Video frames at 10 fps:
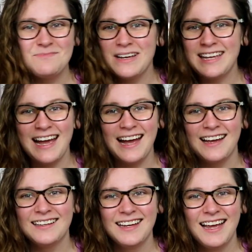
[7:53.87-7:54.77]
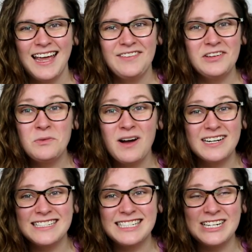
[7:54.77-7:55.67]
but yeah, if you
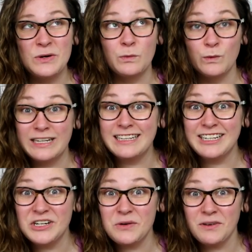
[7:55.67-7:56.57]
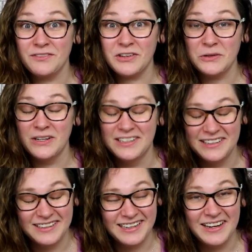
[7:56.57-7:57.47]
want to see a really good review
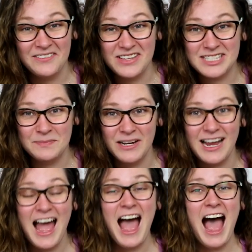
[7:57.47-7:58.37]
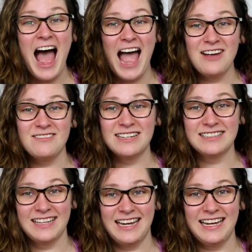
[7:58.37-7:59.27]
of this book, I
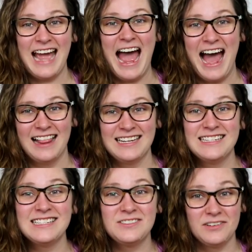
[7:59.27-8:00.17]
will link Allen's